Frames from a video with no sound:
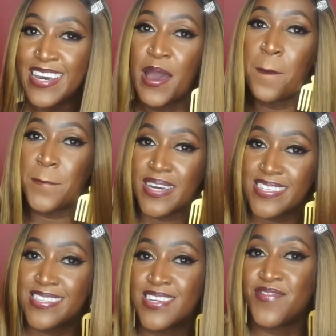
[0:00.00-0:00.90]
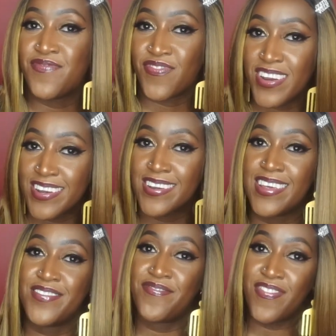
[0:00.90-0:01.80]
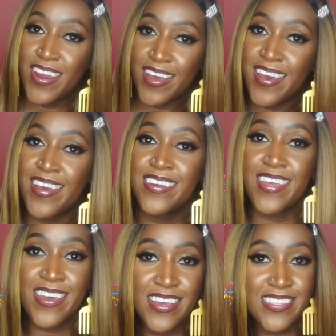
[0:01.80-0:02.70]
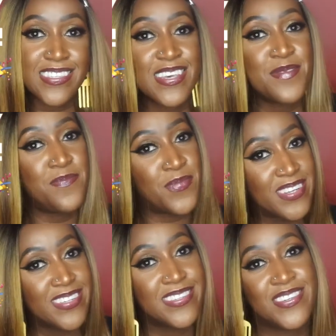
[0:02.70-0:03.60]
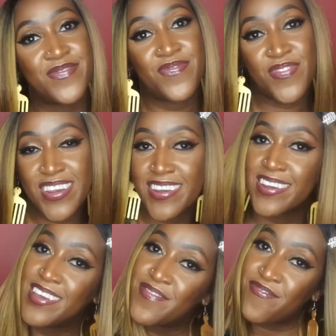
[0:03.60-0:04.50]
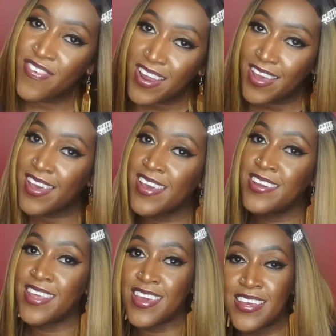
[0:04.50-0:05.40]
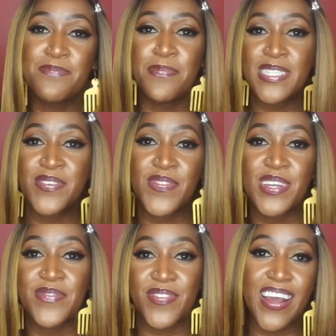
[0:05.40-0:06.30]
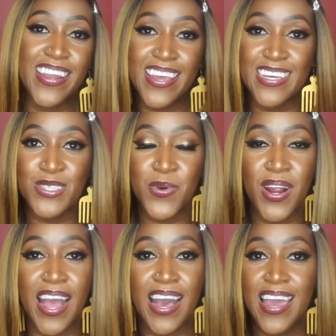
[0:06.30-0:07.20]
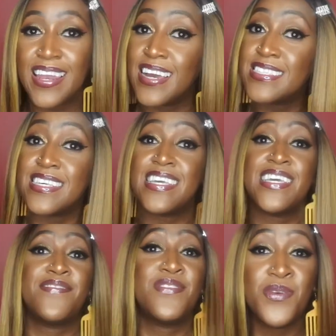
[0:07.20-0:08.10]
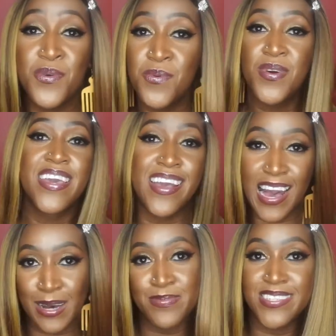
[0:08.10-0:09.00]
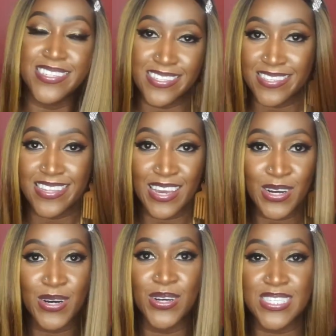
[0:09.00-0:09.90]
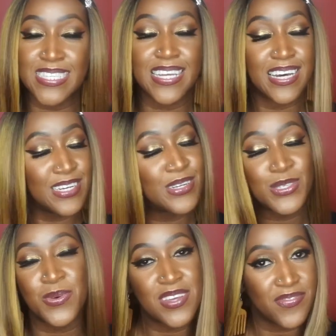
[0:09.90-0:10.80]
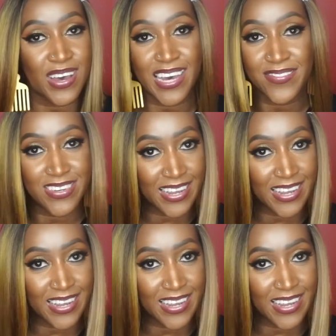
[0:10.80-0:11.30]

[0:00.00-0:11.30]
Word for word: Budget Friendly Fridays. I said Budget Friendly Fridays. Budget Friendly Friday is where I like to give you wig options that cost under $25.